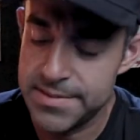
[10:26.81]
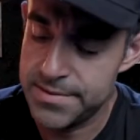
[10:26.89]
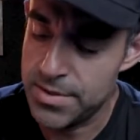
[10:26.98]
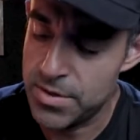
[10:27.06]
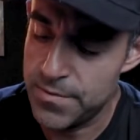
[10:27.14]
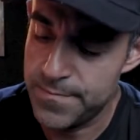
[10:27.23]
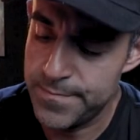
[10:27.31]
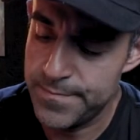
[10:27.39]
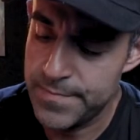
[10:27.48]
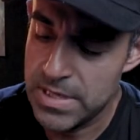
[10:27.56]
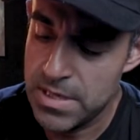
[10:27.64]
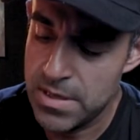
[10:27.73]
So
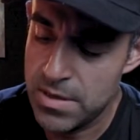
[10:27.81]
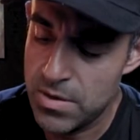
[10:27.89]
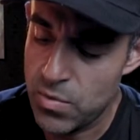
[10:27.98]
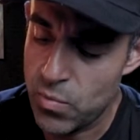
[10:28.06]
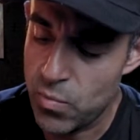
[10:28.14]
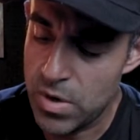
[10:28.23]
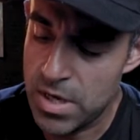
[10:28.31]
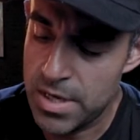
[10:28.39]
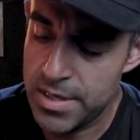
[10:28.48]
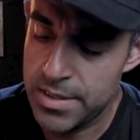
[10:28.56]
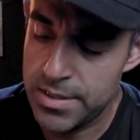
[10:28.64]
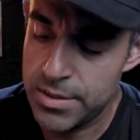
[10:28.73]

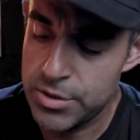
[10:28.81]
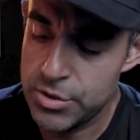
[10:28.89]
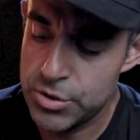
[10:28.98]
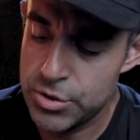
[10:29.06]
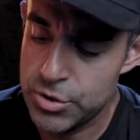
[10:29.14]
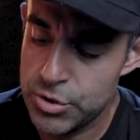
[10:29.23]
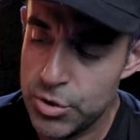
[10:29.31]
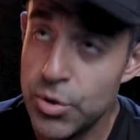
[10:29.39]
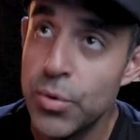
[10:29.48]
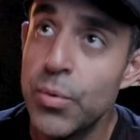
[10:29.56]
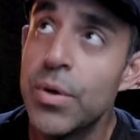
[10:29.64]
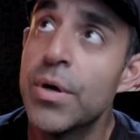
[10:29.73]
1,
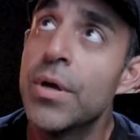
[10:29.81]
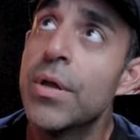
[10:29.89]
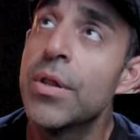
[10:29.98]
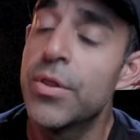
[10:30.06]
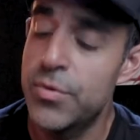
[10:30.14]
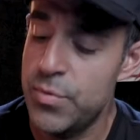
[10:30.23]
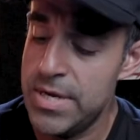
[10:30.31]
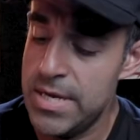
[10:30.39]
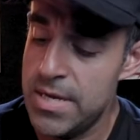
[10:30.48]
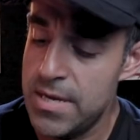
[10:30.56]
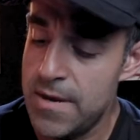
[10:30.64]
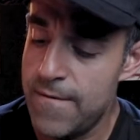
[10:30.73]
2,
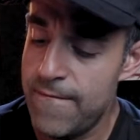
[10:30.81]
3,